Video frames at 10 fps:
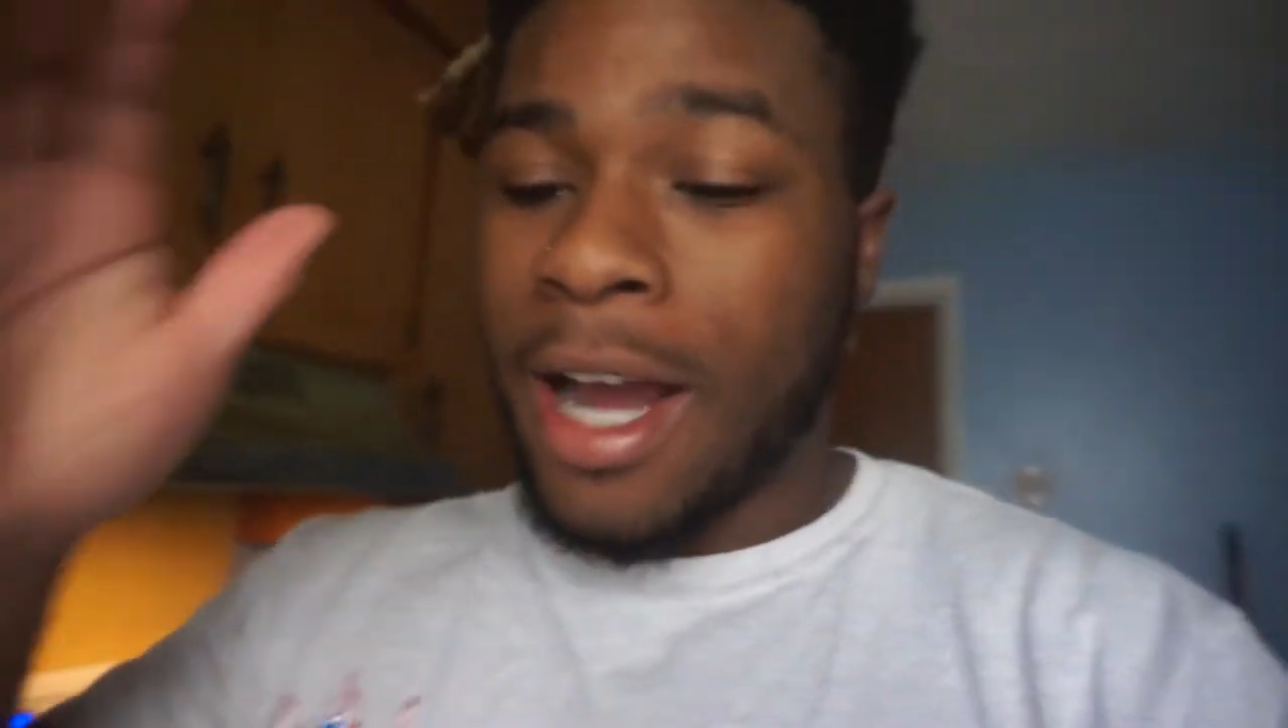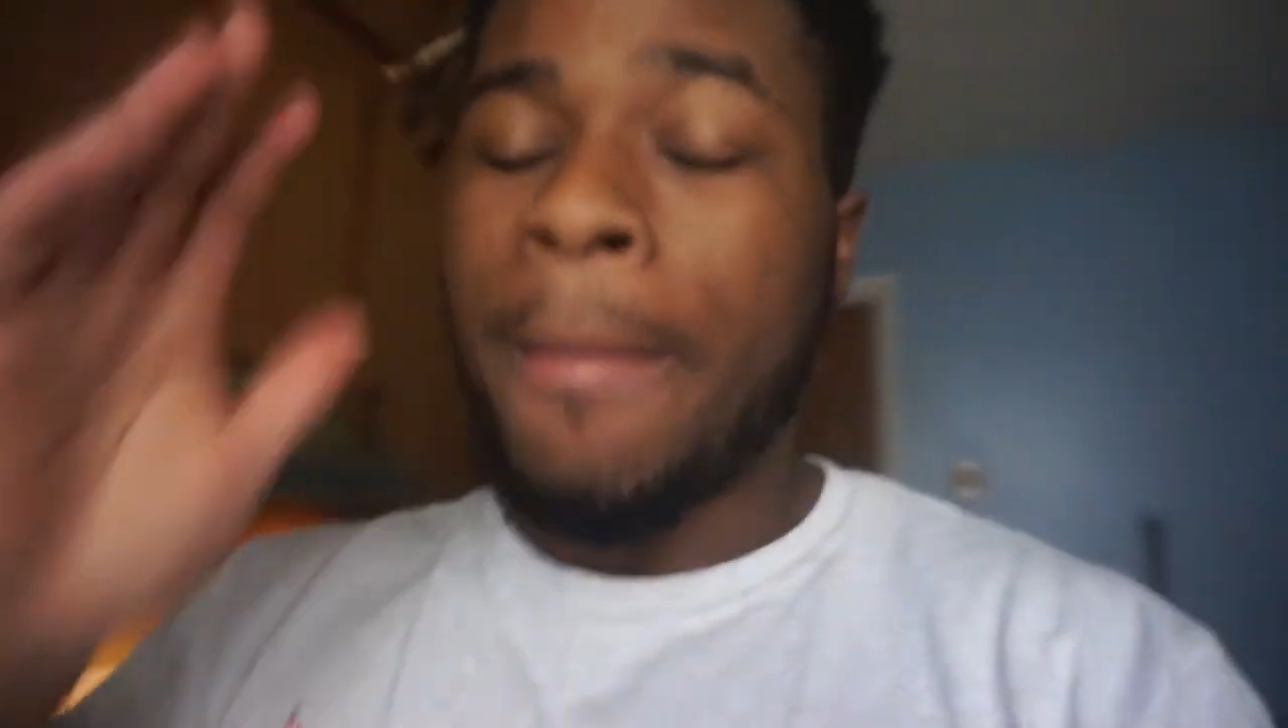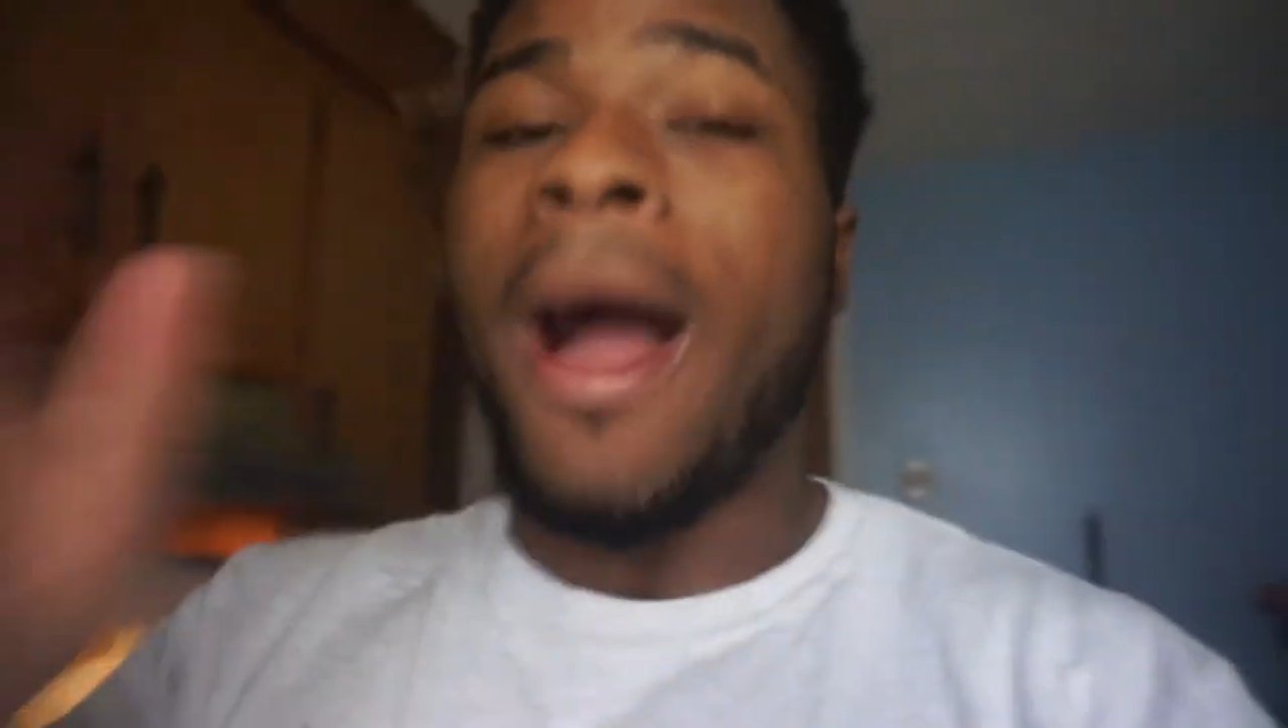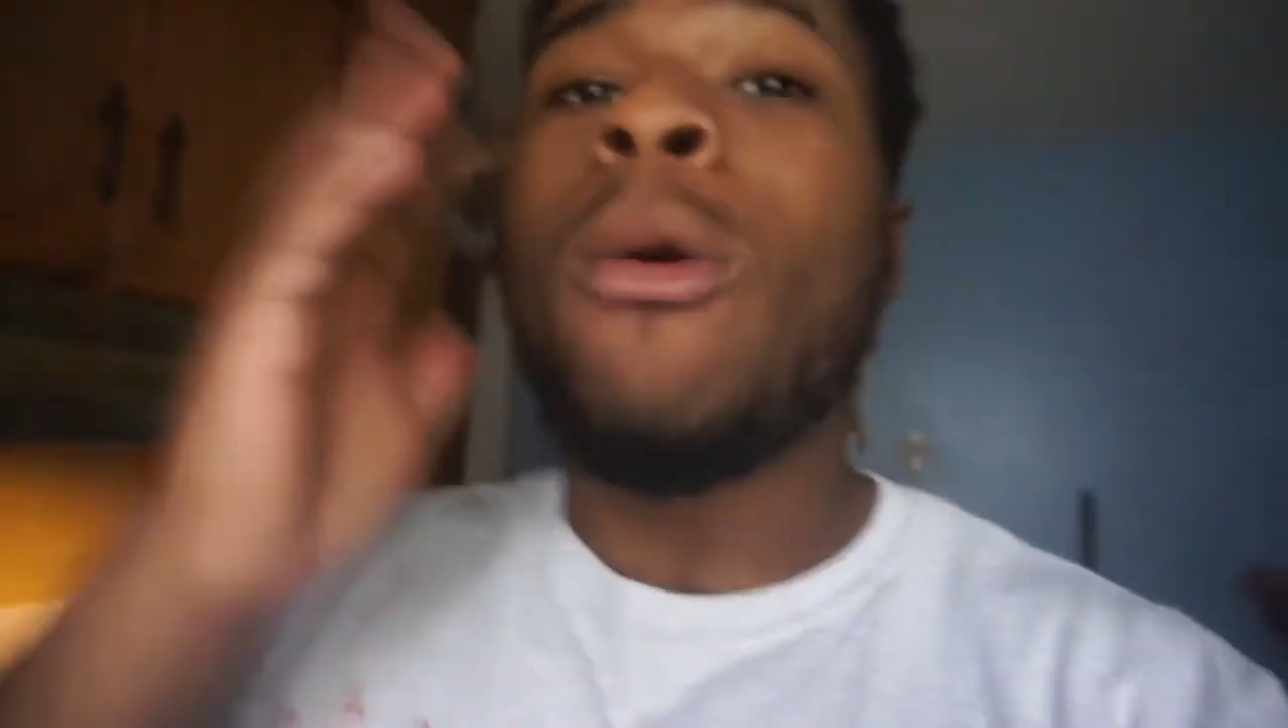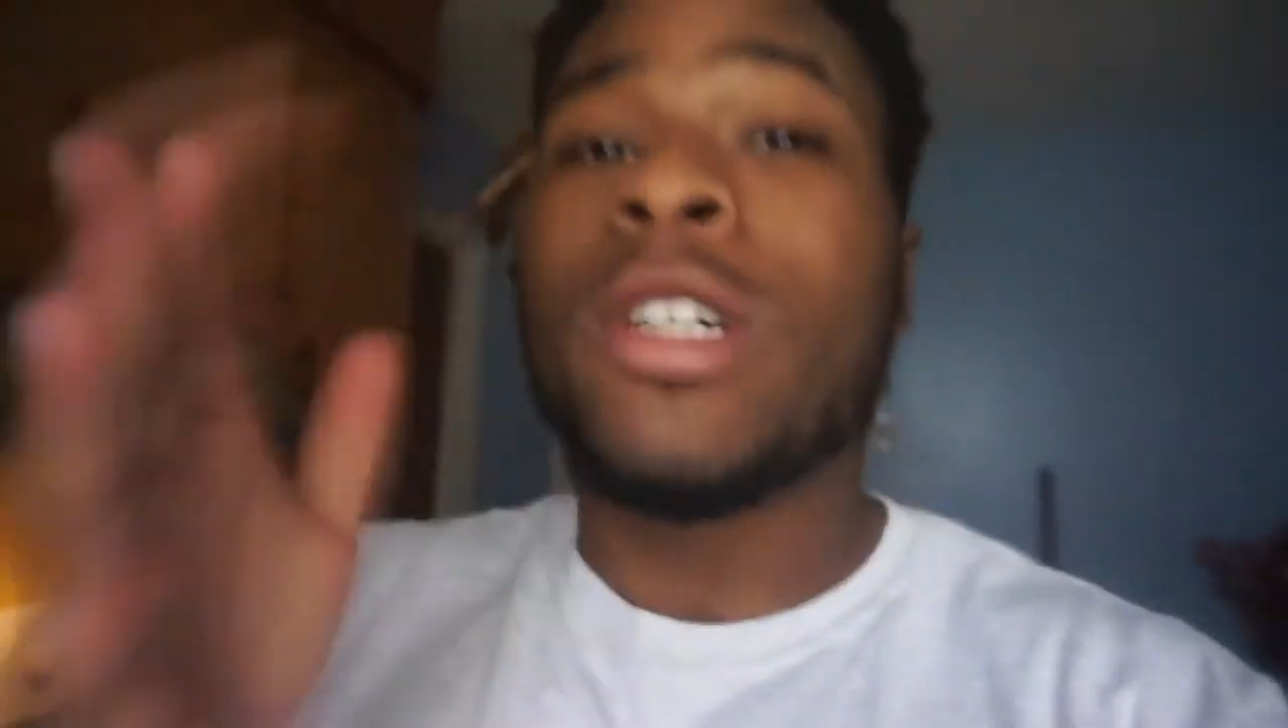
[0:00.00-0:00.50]
I
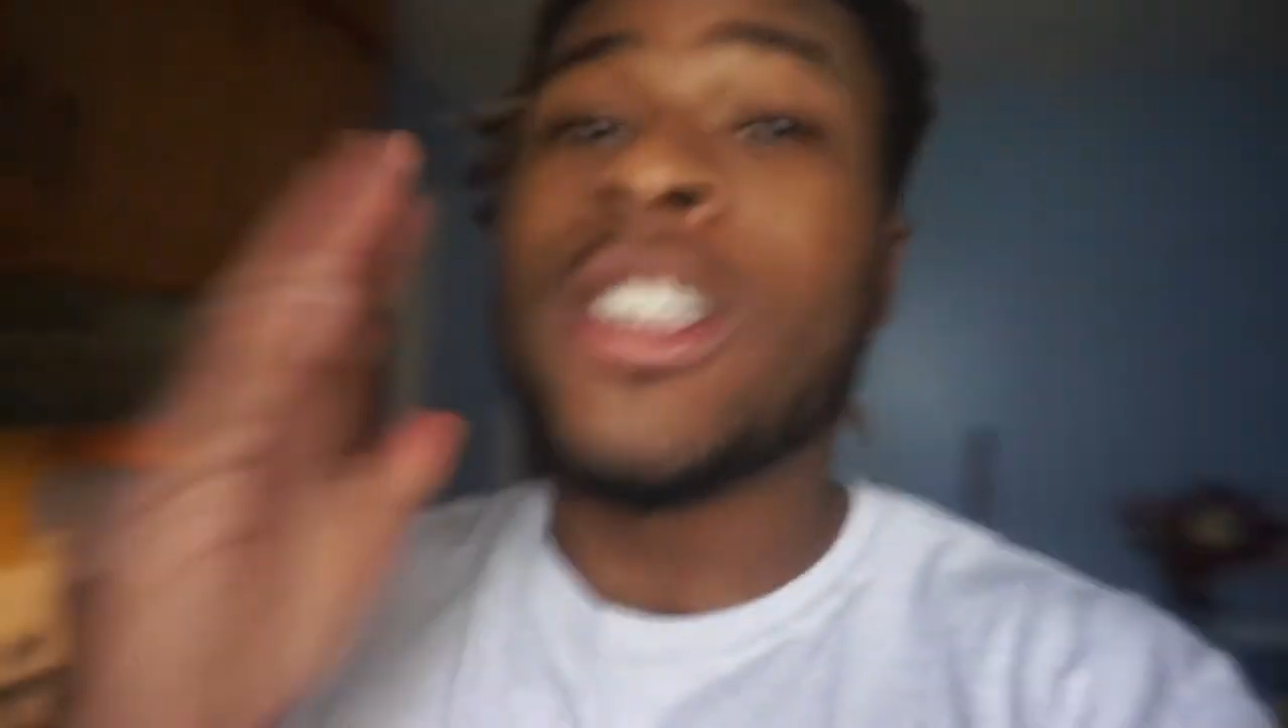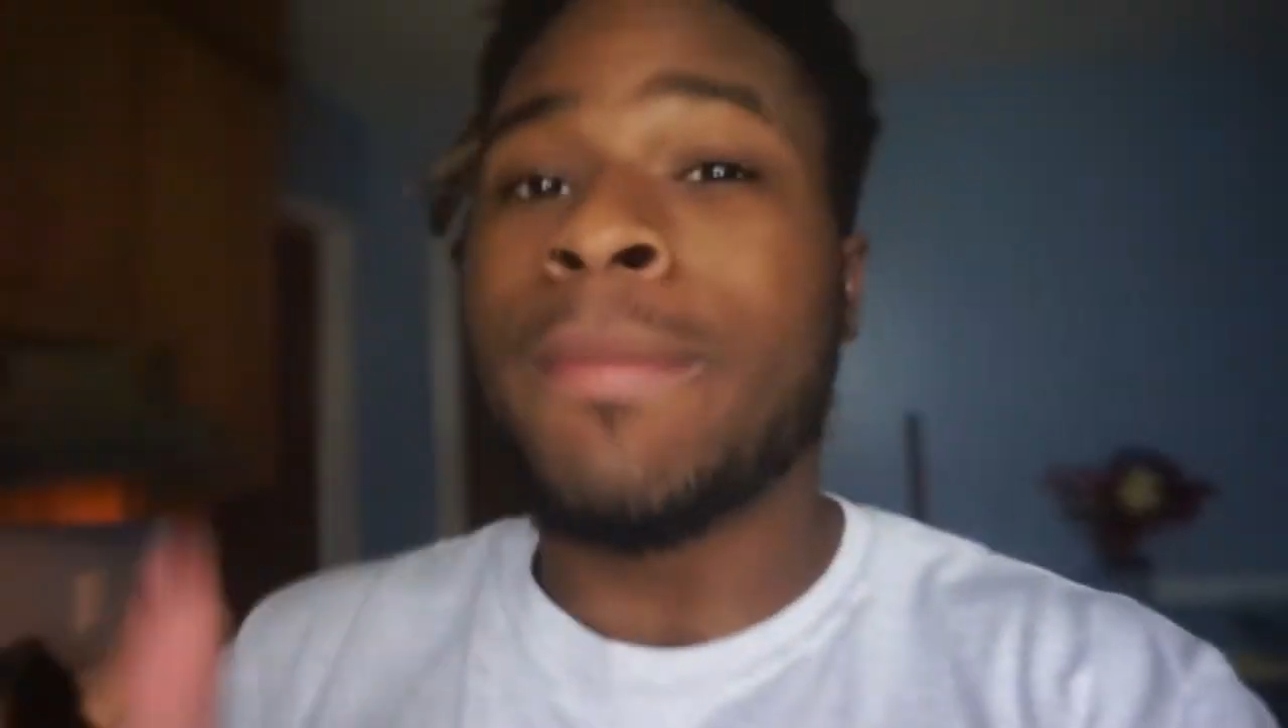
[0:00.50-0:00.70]
mean, I was